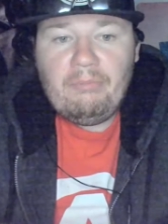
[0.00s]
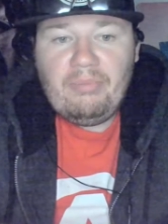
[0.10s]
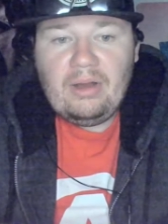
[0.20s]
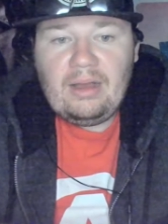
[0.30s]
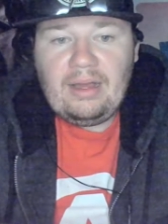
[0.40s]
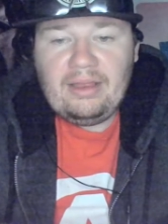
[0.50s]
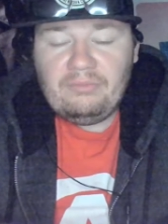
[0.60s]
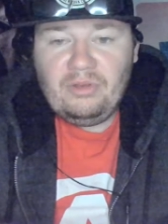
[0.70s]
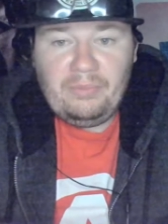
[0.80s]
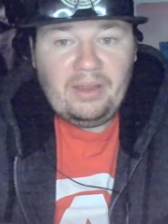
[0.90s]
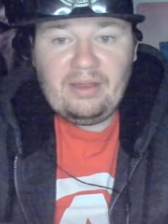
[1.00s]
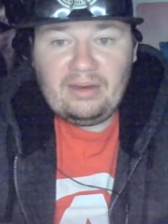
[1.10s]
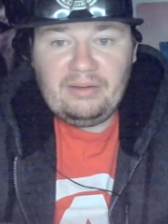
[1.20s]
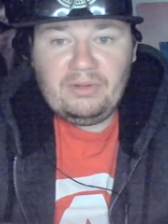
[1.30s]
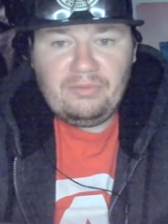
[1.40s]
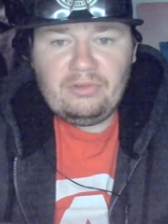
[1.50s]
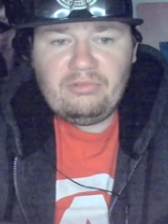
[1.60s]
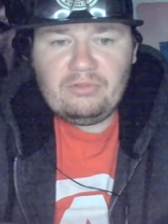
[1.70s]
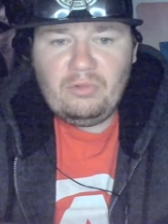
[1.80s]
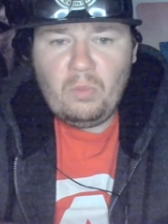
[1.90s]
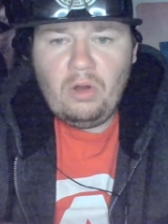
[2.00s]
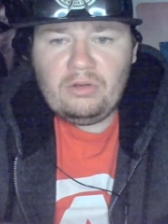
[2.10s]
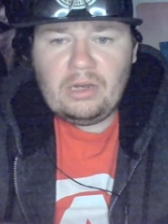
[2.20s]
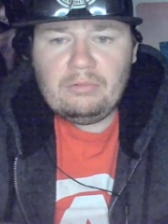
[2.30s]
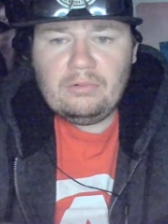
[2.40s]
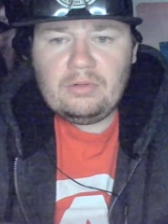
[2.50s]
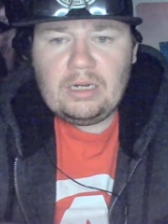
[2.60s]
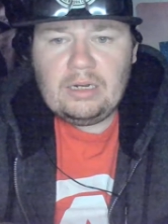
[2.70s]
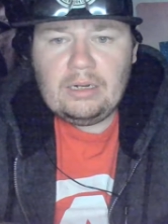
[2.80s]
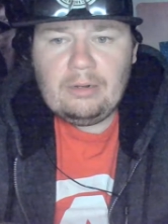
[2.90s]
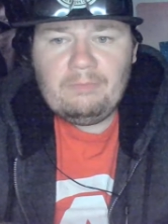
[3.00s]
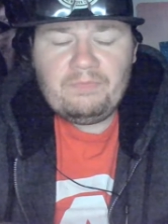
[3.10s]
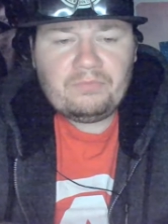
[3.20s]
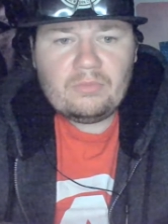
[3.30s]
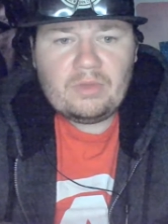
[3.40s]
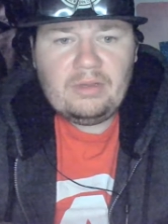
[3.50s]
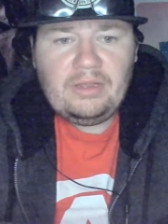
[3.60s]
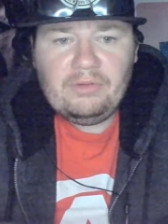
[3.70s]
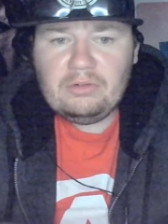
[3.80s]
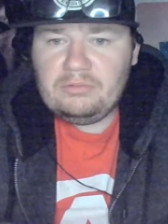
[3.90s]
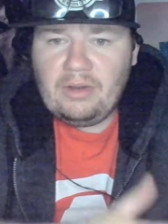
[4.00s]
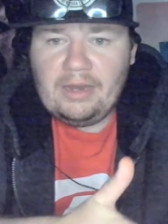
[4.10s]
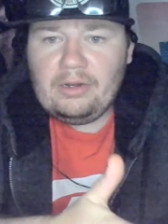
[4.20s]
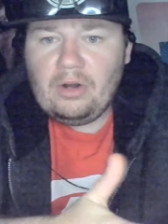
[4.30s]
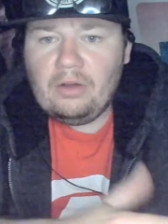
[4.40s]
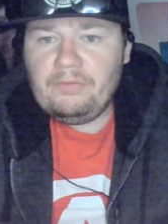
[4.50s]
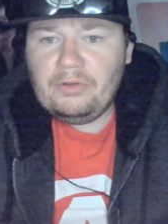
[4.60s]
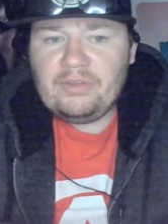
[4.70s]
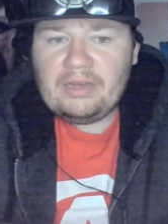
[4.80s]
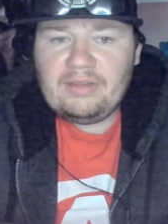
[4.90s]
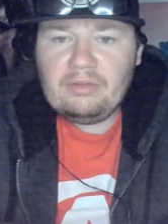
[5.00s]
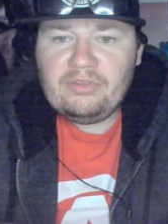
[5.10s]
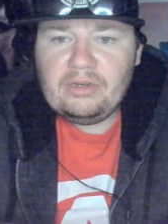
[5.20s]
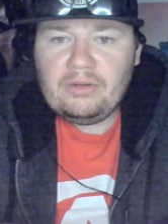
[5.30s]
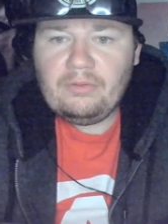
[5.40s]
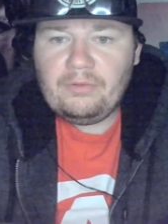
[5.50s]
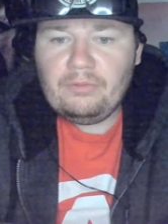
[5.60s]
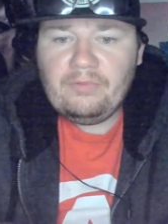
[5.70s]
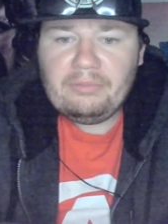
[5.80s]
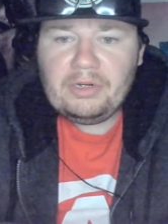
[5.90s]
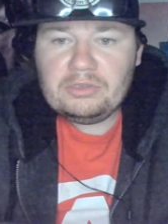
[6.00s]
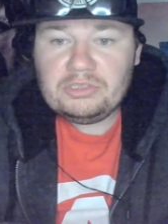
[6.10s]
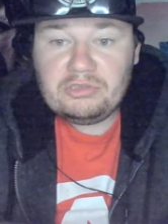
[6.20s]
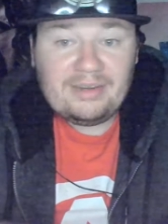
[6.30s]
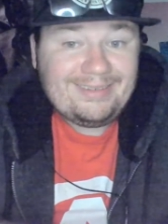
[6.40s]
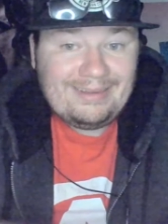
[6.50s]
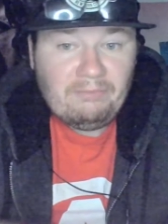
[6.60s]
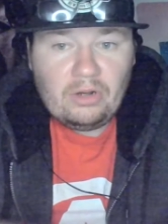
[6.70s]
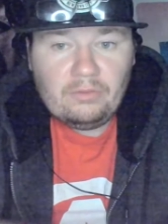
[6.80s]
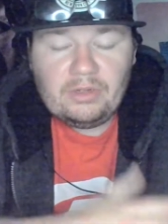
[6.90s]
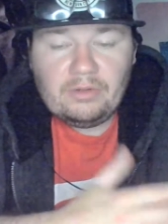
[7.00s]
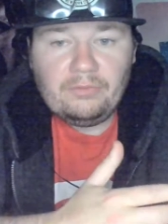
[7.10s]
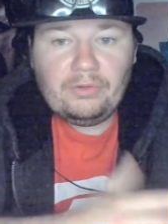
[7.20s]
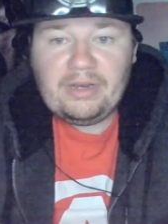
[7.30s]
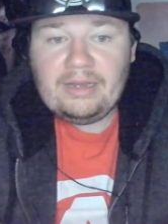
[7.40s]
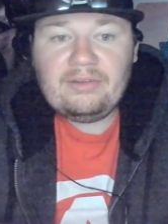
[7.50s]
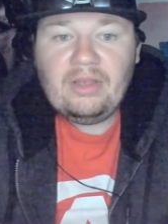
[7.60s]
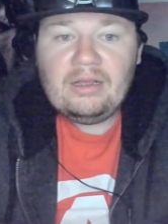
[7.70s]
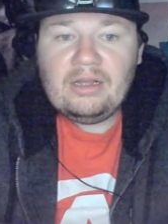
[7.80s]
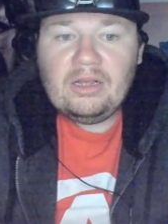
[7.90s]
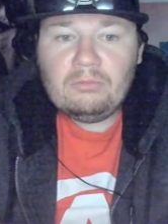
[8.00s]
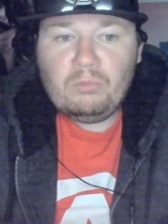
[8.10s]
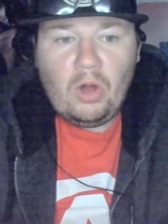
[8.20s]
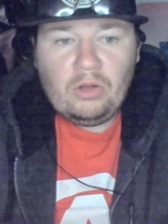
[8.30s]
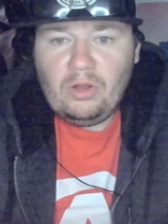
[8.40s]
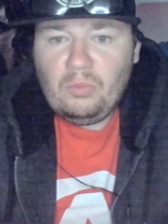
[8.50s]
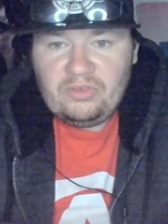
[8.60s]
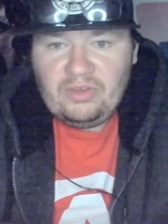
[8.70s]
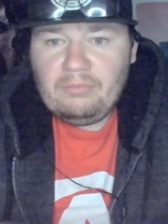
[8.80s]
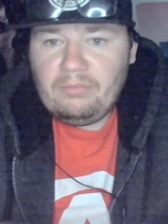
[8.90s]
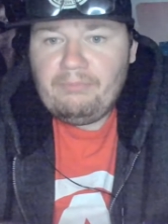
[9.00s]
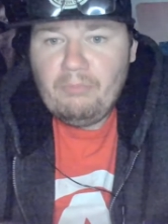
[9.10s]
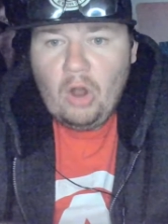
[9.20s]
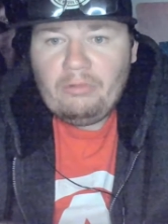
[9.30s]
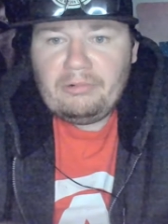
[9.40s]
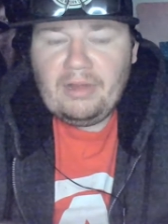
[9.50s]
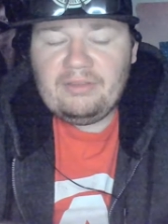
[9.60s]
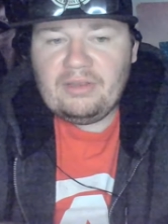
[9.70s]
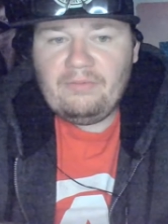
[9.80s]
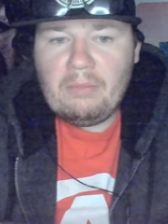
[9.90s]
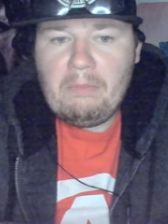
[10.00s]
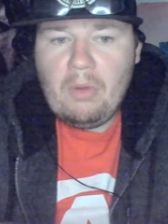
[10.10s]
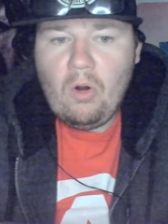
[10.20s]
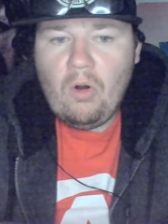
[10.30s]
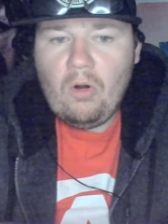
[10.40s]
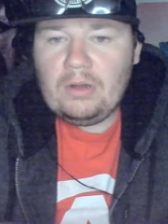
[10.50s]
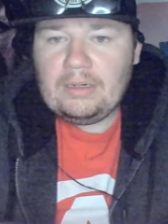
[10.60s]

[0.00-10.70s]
But I have to admit, I give the first one to Wardlow. Even though Hager got a few takedowns in and a few very good strikes involved and a few kicks, Wardlow was more aggressive and more,